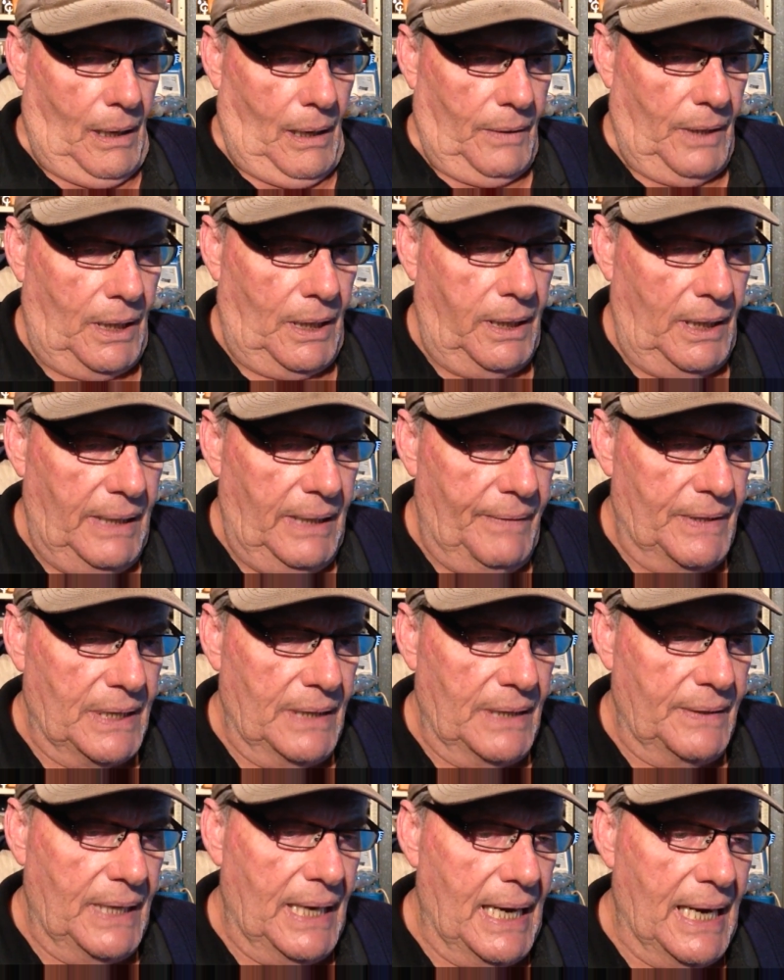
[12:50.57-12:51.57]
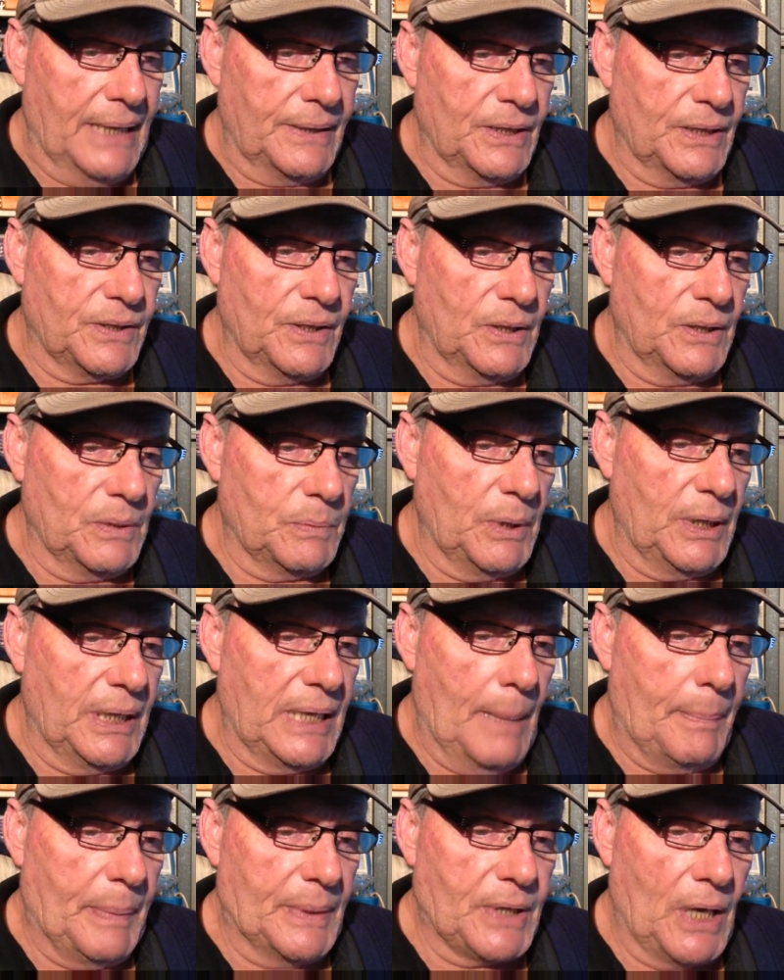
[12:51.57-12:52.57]
The Cleavers and the Andersons were the
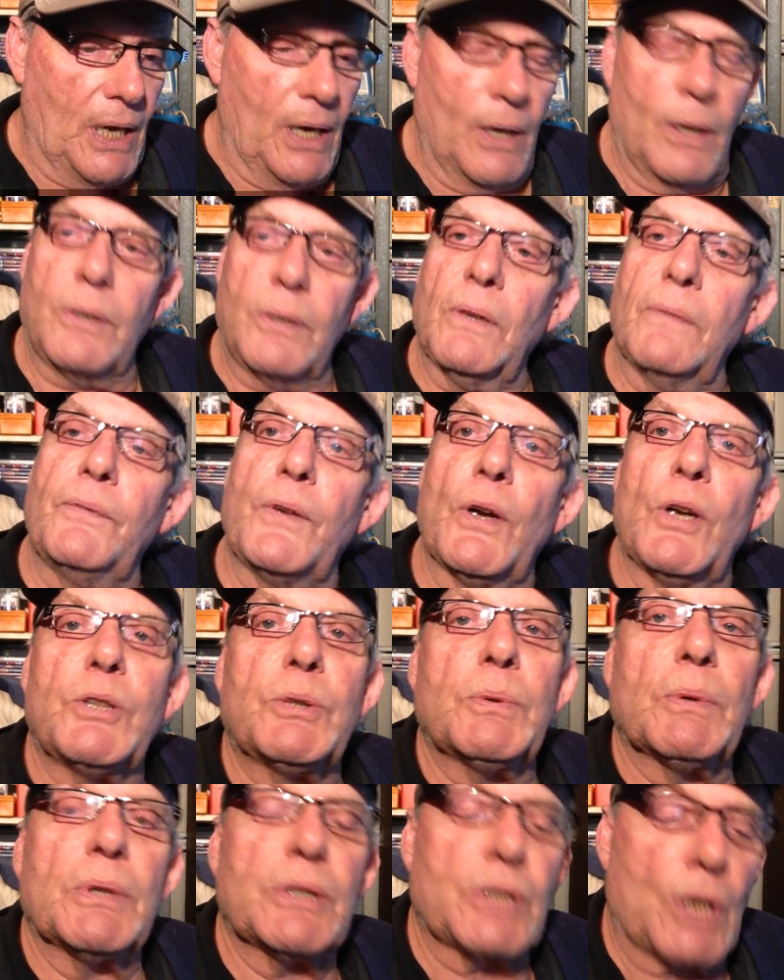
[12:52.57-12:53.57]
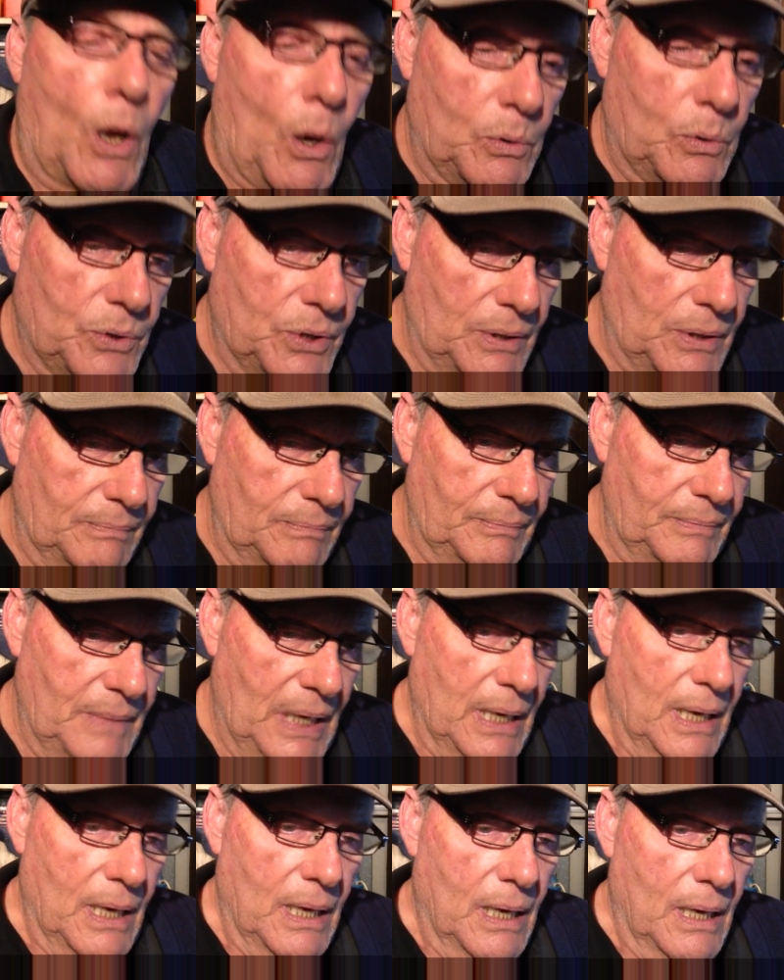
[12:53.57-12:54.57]
epitome of virtuous, wholesome,
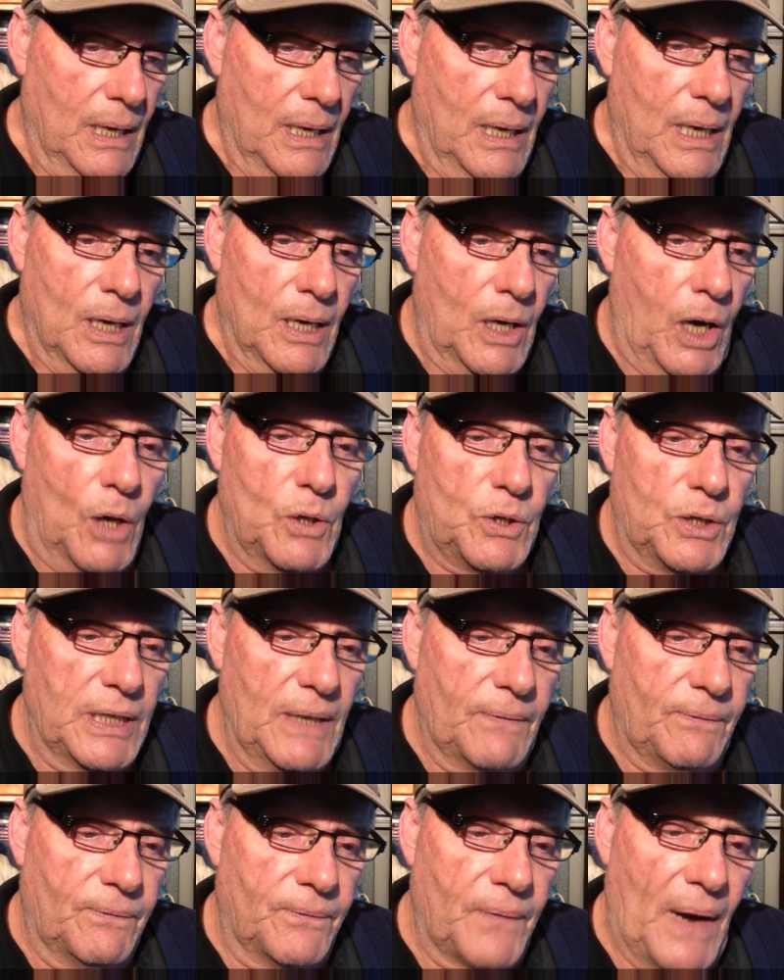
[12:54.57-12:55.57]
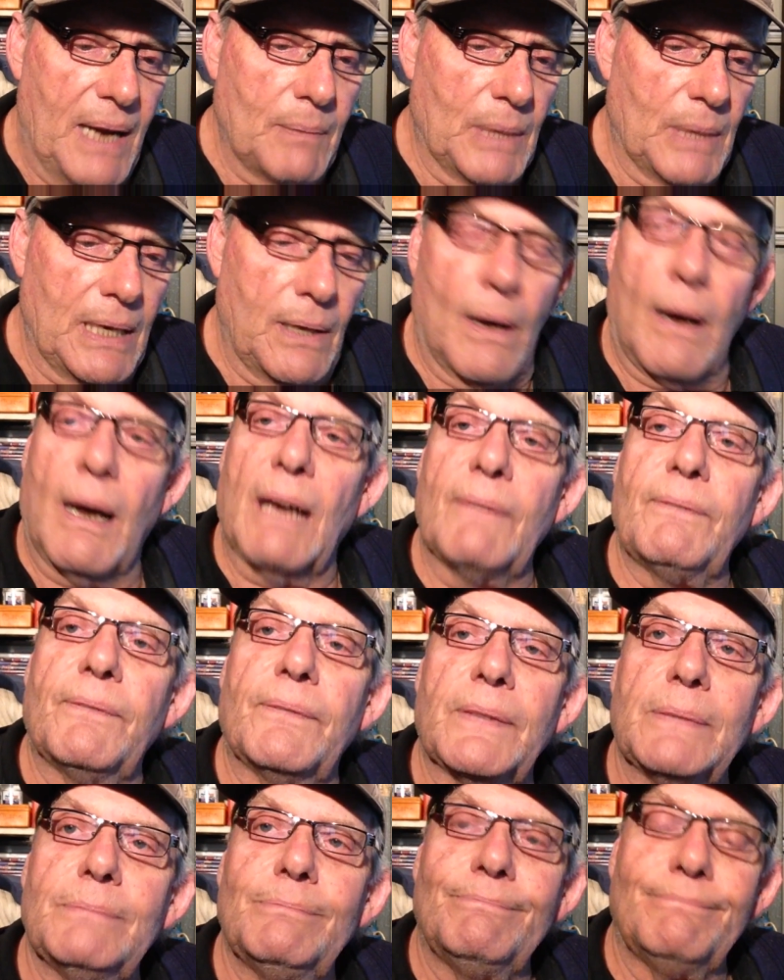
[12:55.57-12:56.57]
close-knit family
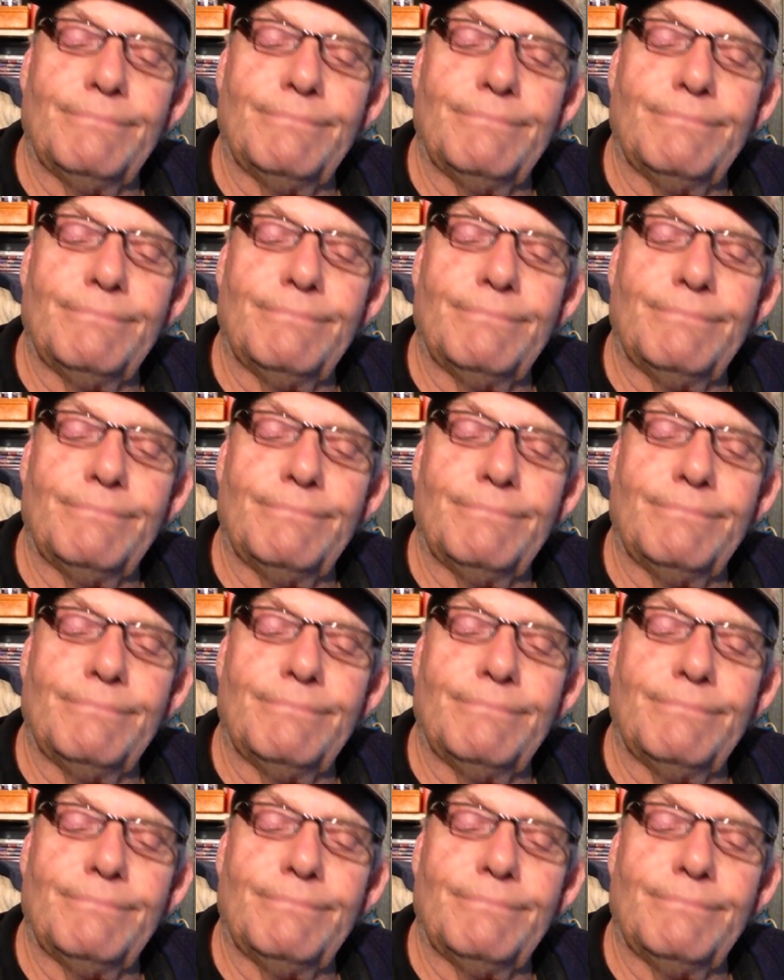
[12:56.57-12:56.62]
life.